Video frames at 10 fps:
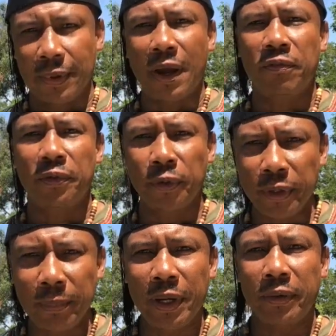You have
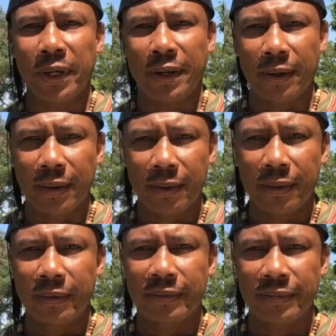North America,
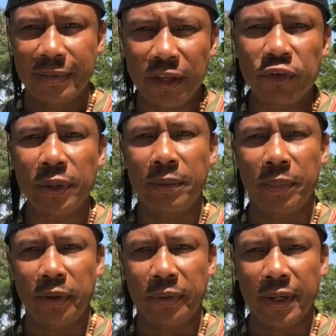Central
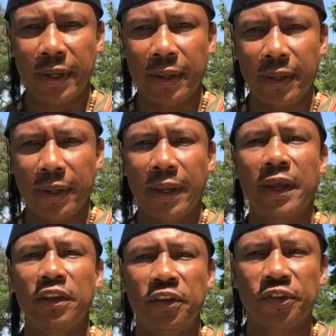America,
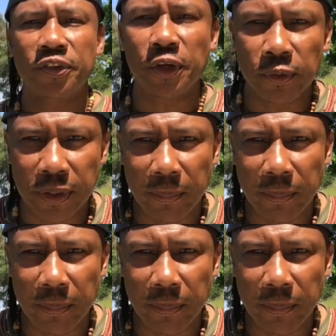and South